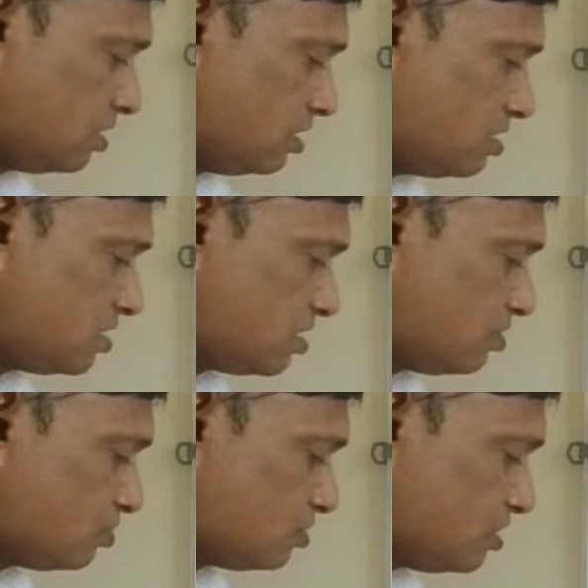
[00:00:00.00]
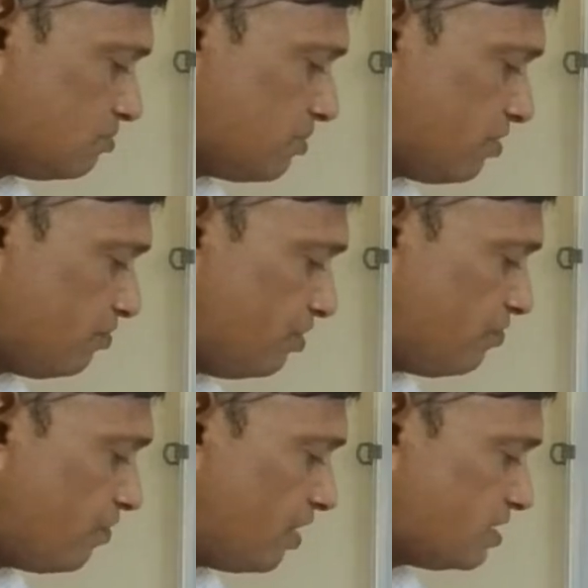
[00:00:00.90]
is equal to sigma
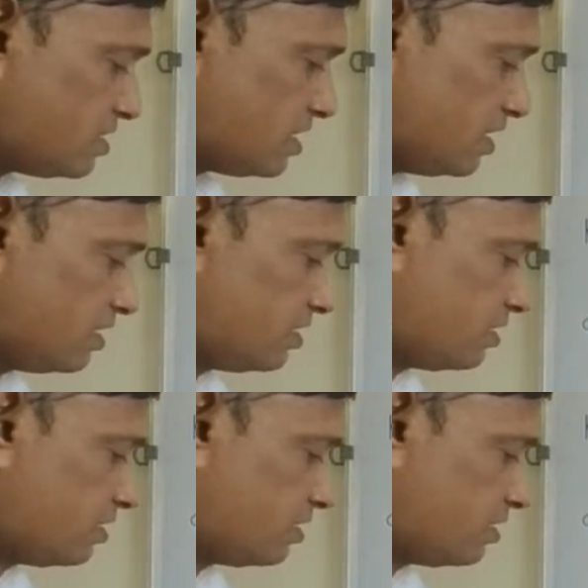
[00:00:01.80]
vyz